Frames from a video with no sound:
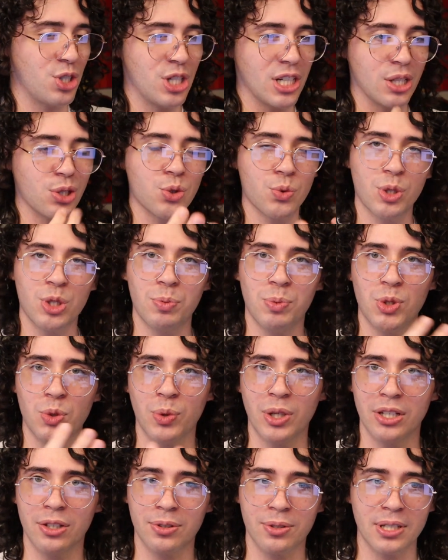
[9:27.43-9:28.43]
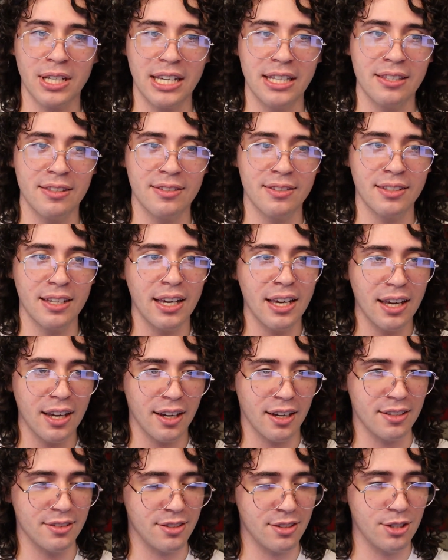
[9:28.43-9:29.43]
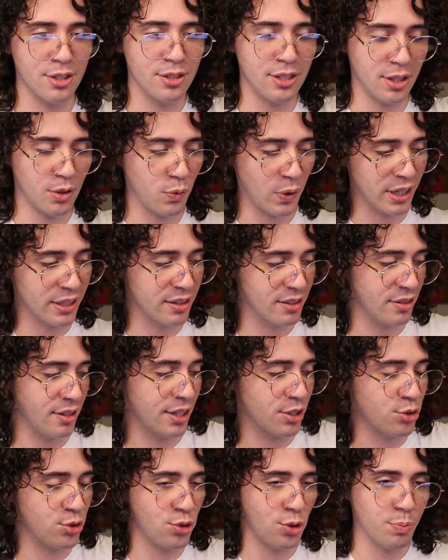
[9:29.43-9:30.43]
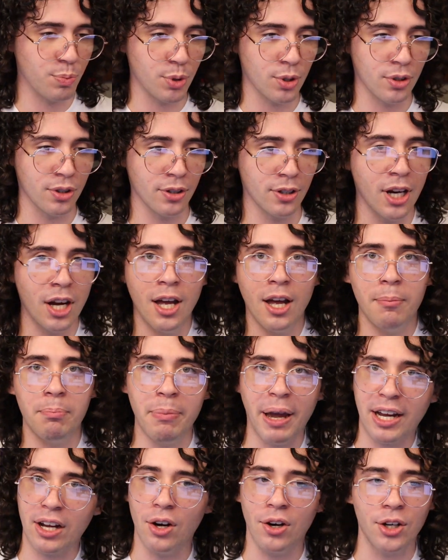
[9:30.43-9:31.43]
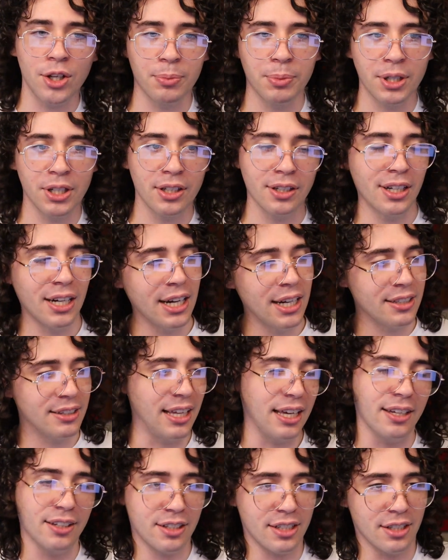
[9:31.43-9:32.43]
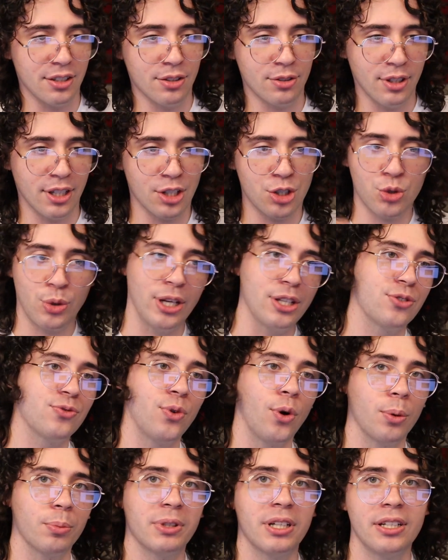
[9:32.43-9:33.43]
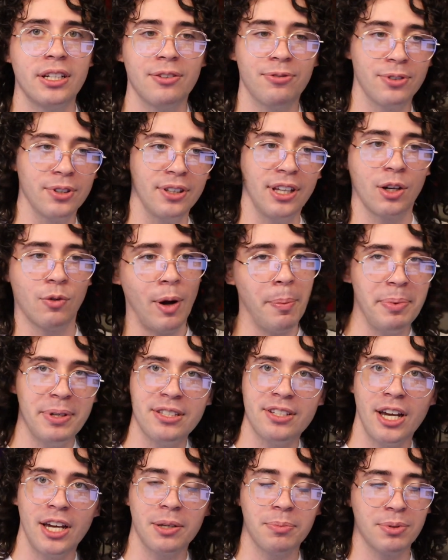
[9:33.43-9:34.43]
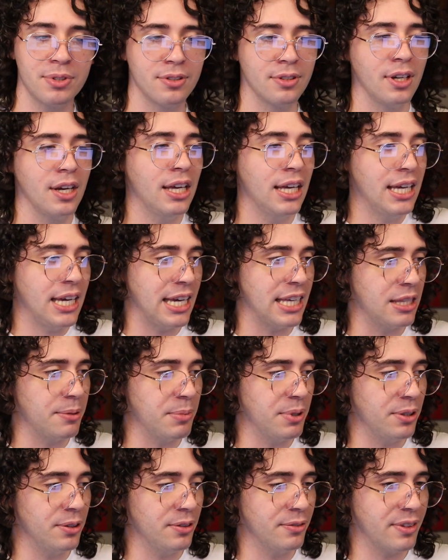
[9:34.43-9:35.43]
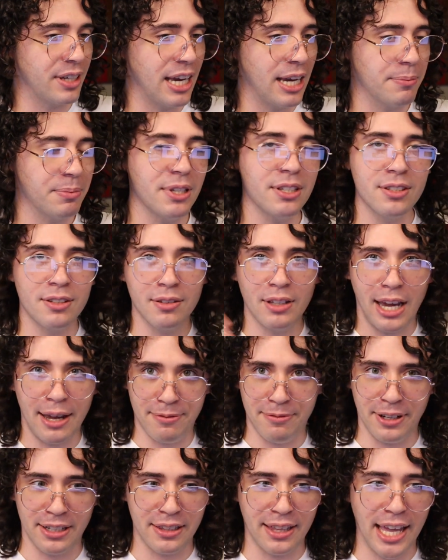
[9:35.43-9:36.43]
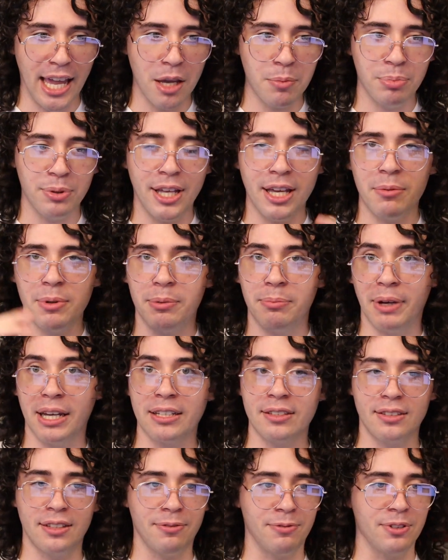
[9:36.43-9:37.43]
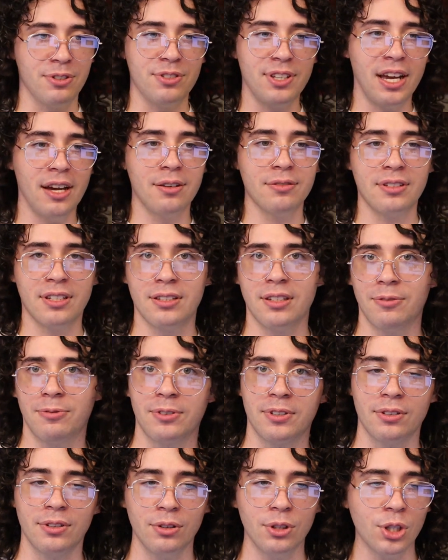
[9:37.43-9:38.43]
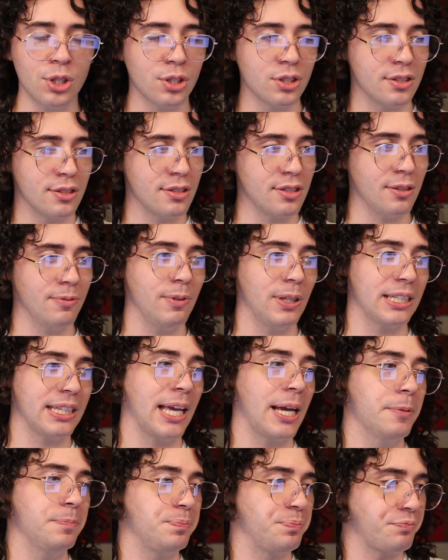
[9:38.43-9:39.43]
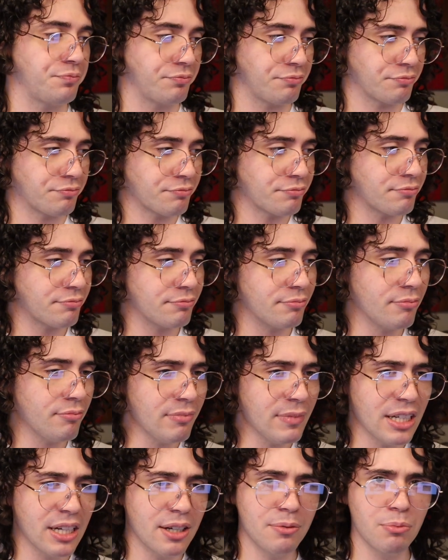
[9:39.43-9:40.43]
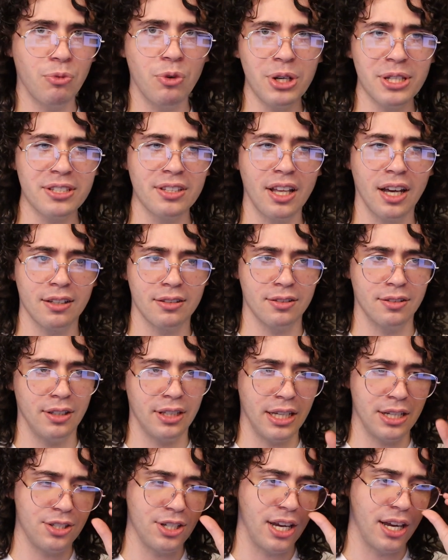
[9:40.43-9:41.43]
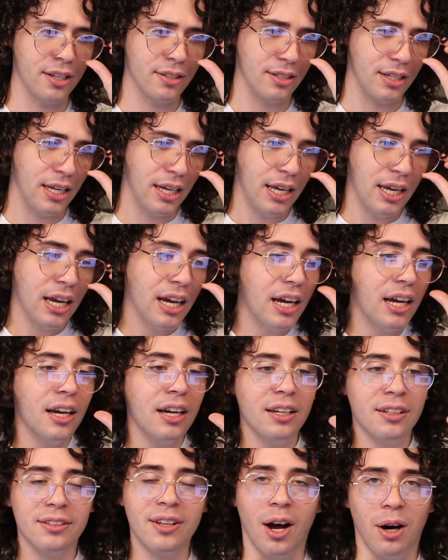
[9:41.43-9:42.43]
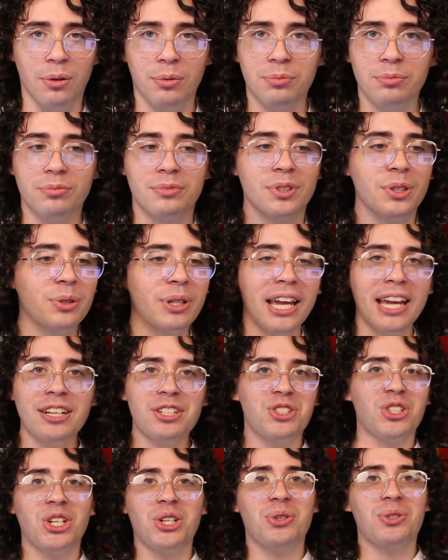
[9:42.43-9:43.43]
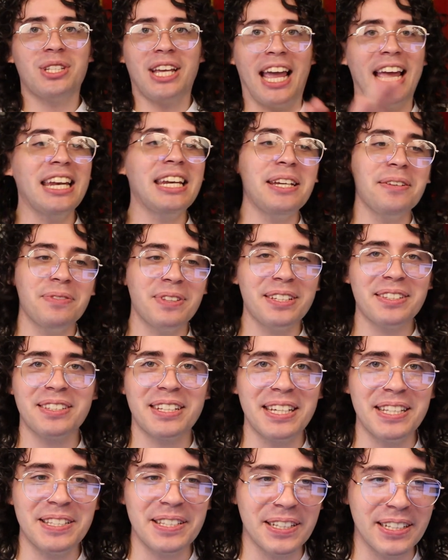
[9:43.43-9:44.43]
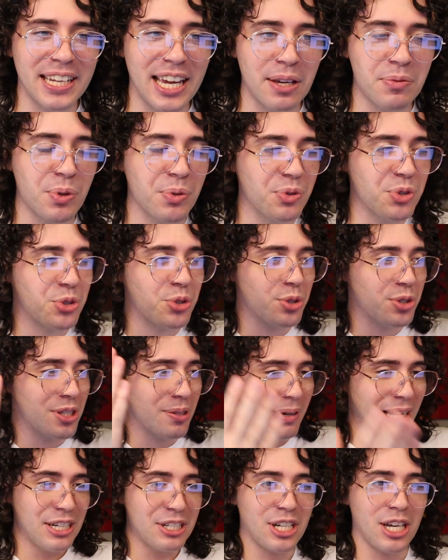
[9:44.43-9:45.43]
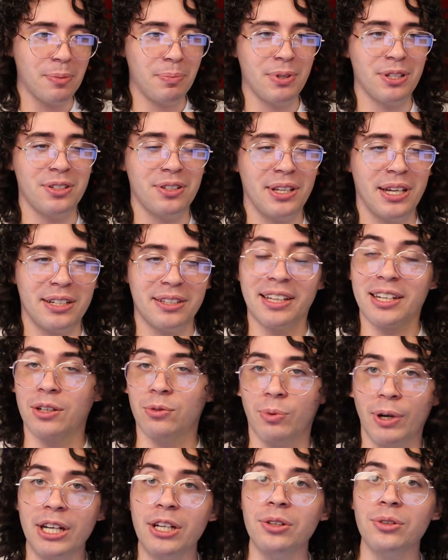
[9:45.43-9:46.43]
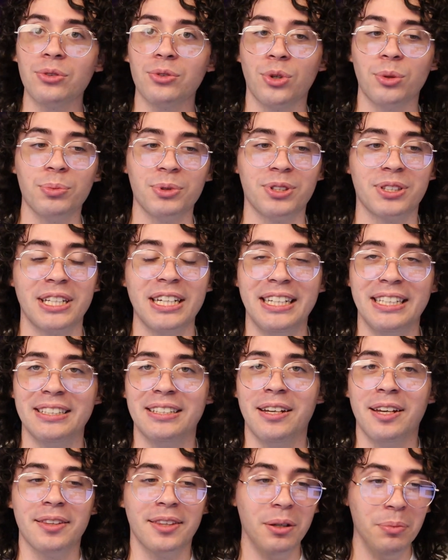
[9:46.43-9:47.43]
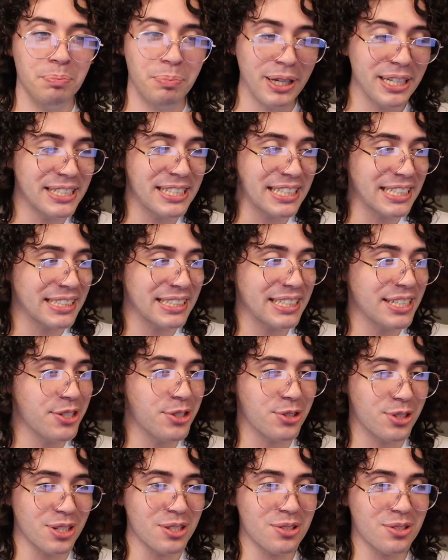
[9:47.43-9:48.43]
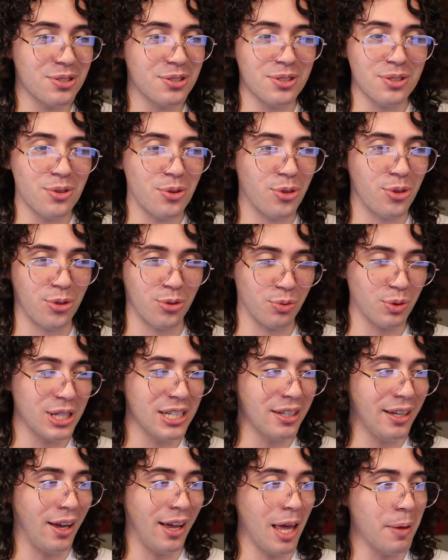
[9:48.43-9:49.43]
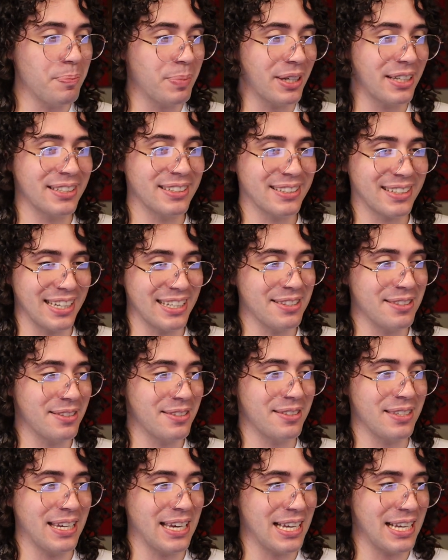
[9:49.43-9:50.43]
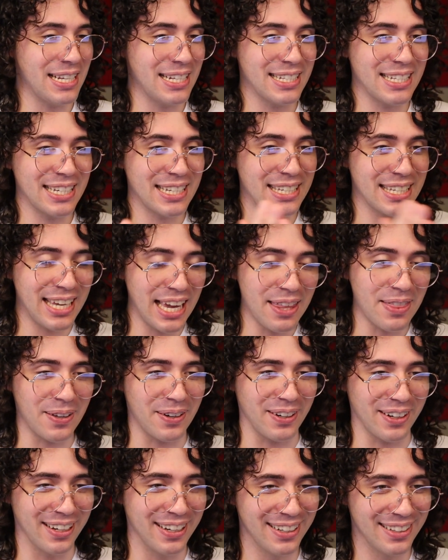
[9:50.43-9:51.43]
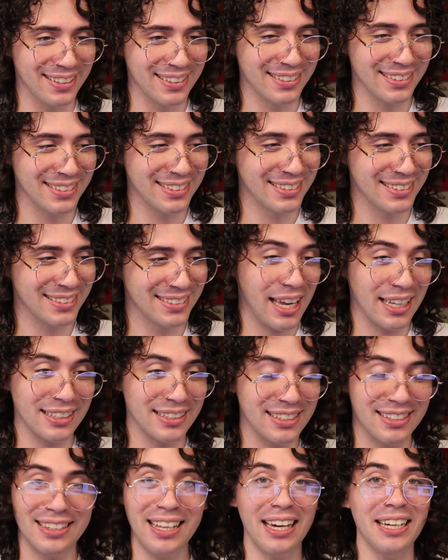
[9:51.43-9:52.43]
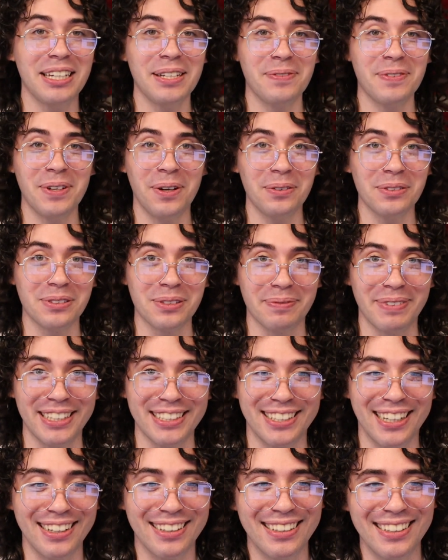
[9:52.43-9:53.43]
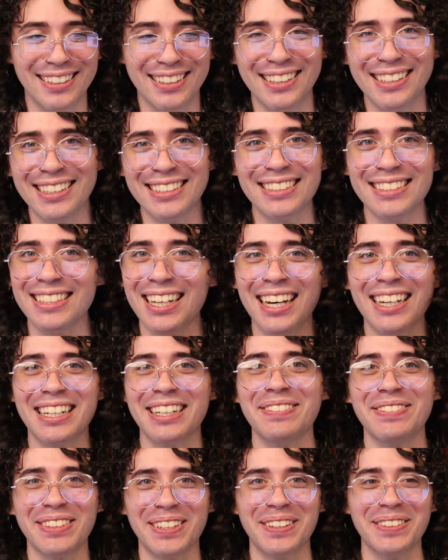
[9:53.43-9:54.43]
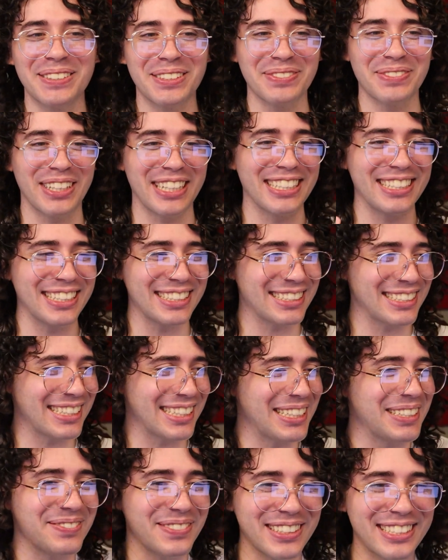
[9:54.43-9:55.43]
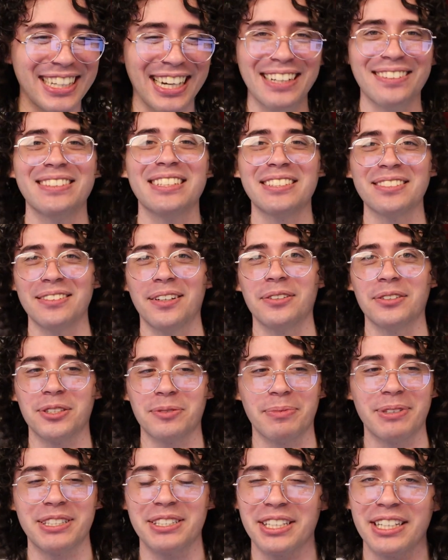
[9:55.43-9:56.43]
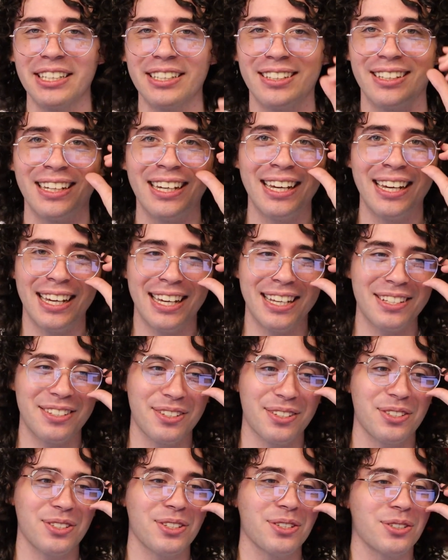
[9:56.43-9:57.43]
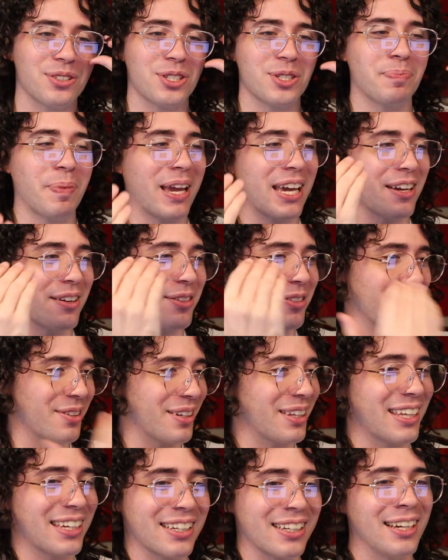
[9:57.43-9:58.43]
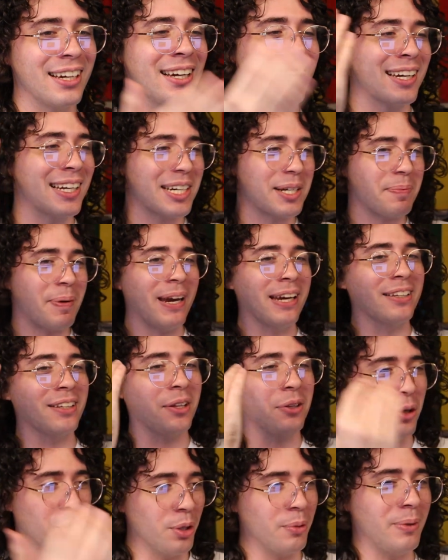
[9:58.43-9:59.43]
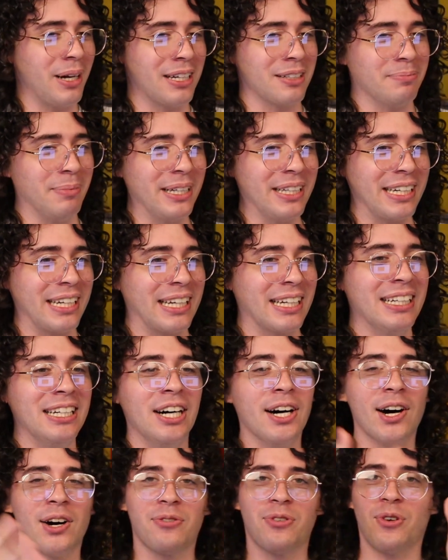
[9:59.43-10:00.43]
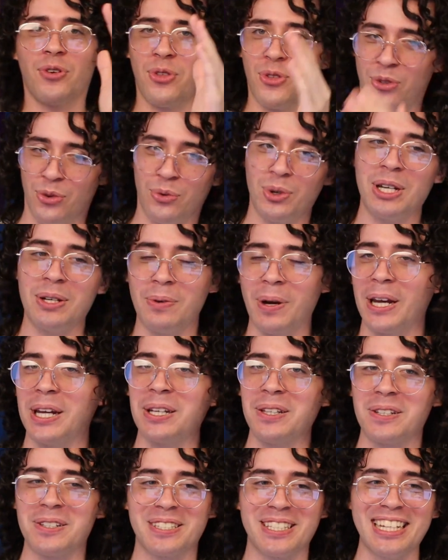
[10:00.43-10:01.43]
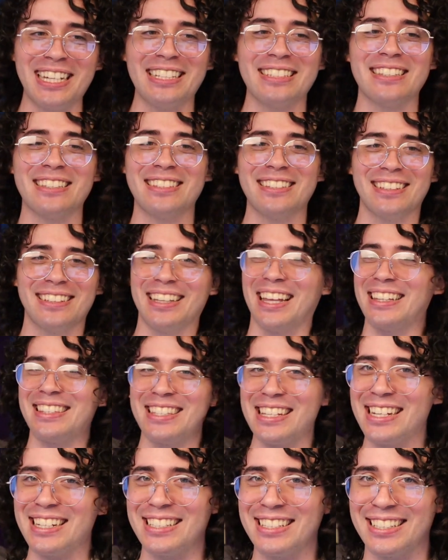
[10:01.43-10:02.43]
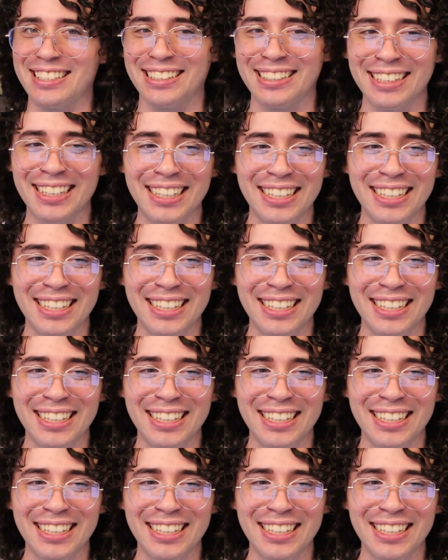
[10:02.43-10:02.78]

She can switch between her skins because she's like wearing this like super mech armor that can like transform into different like weapon types in the middle of the game. Doesn't affect the gameplay, but makes different sounds, has different looks and stuff like that, voice lines and all that jazz. No, you can't choose any of these skins in game. You have to choose the Mad Champion select like a regular normal skin. They're basically just 3 epic skins together. It's not even ultimate. It's not even ultimate. It doesn't even count as an ultimate skin. It's just, you're just paying, you're paying the normal amount of money for 3 regular skins. That's it.